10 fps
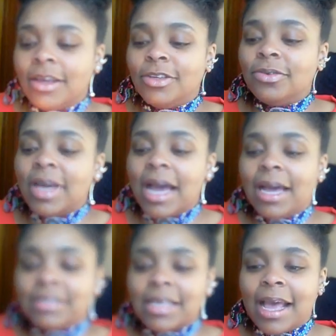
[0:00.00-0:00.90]
You
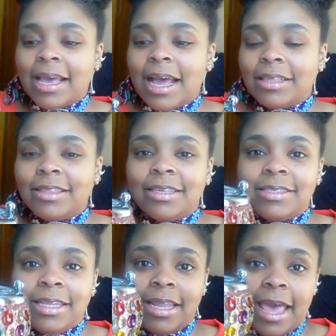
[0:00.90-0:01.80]
guys, I got
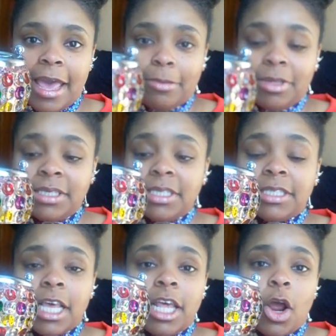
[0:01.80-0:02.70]
this lamp. This is
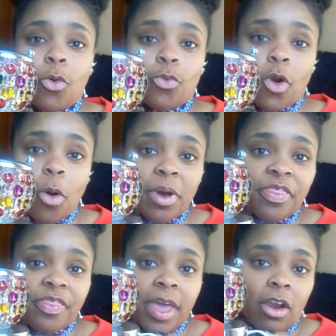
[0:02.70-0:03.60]
an
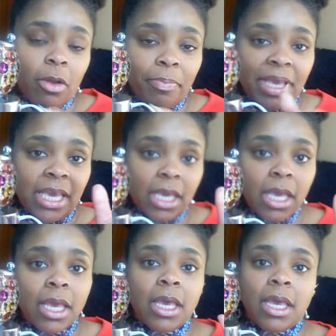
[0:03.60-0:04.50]
aromatherapy
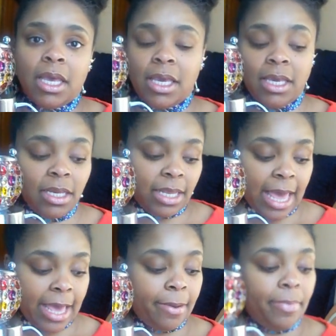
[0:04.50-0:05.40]
heat
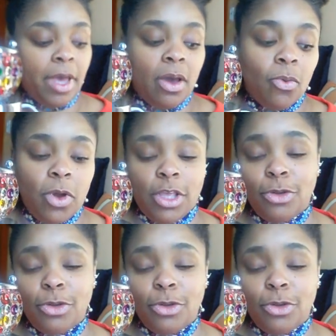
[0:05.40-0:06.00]
lamp. What